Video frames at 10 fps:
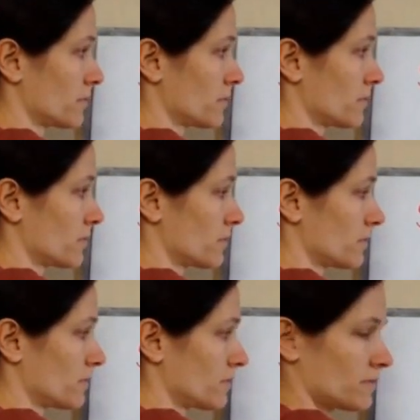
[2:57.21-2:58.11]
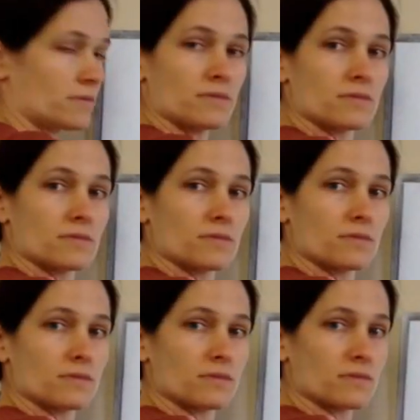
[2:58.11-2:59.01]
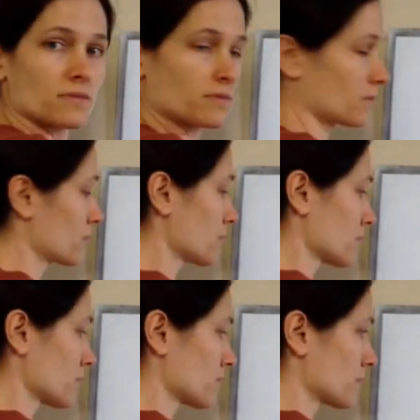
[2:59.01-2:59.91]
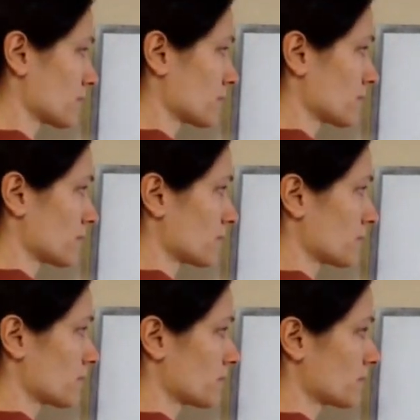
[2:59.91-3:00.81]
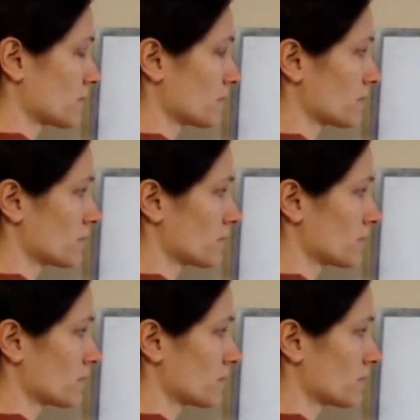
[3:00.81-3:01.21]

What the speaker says: (no one is talking)